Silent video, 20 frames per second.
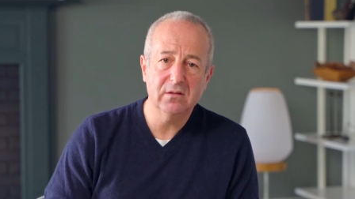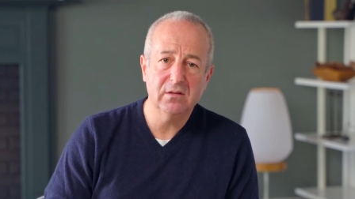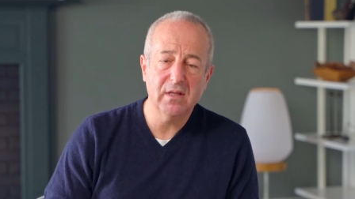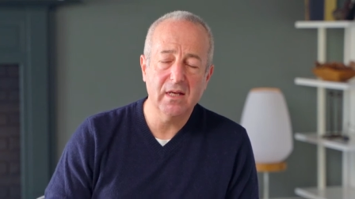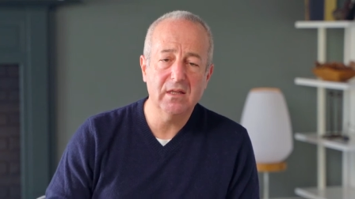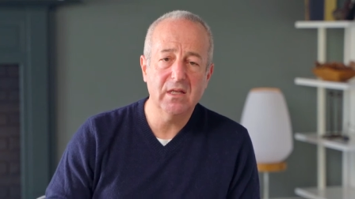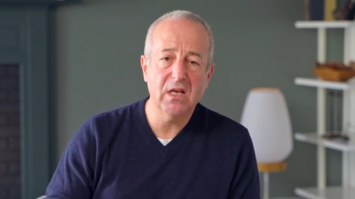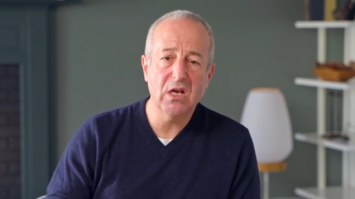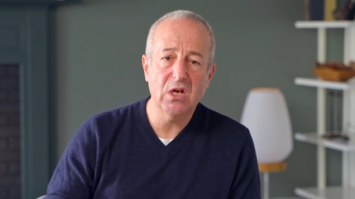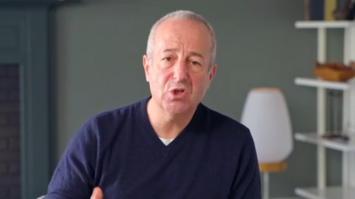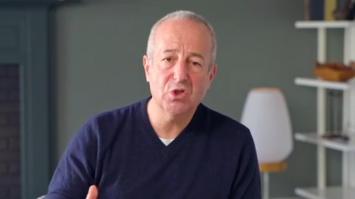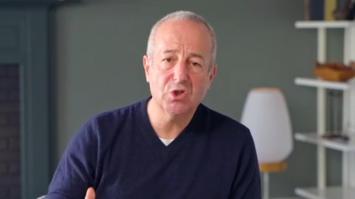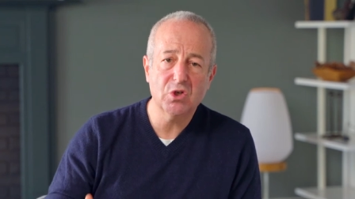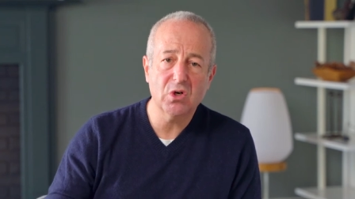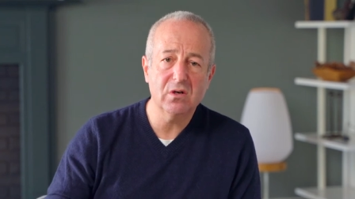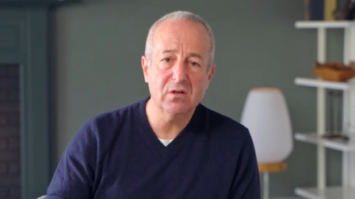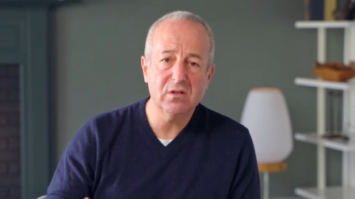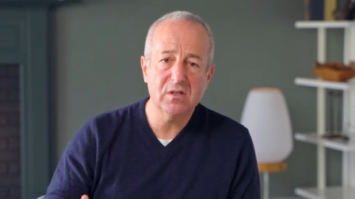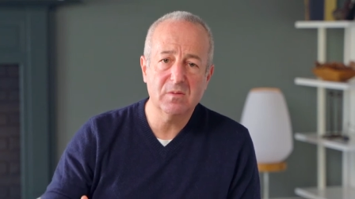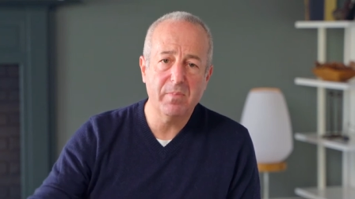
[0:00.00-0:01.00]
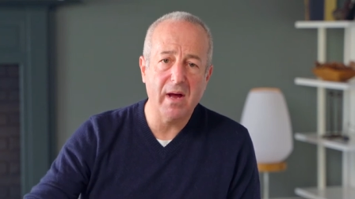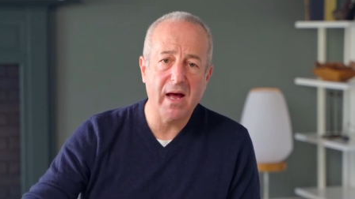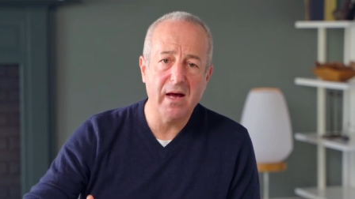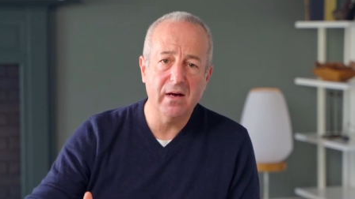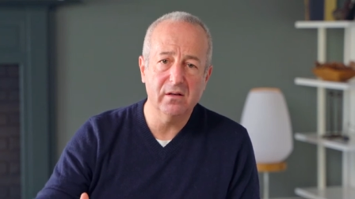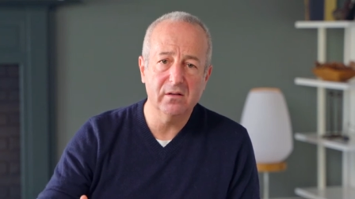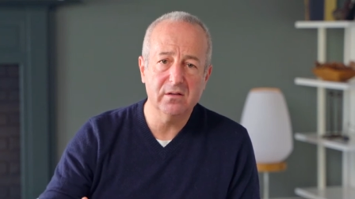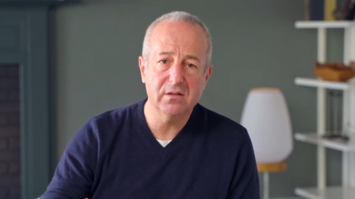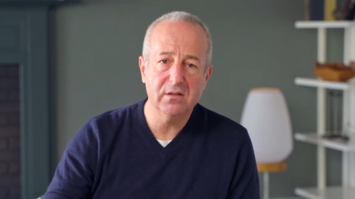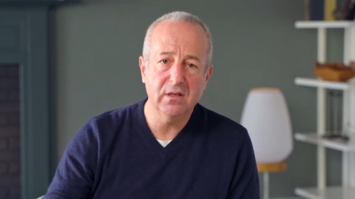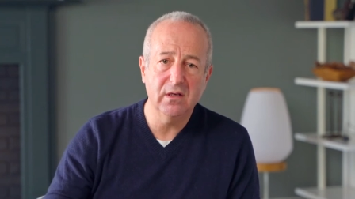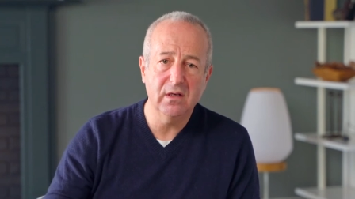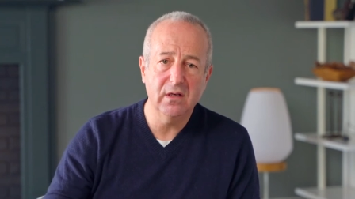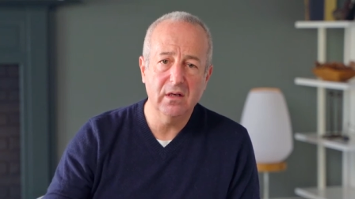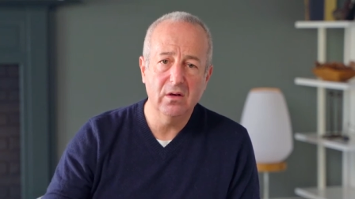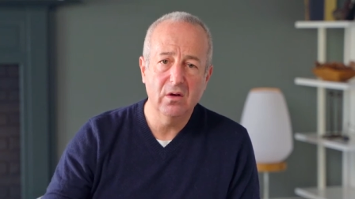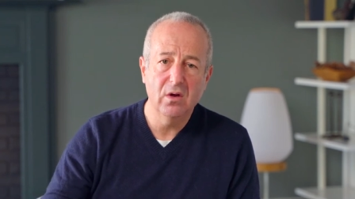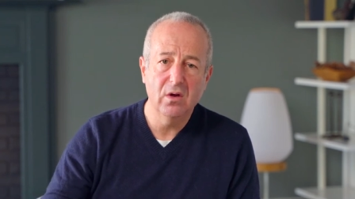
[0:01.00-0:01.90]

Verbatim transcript: that the insurance policy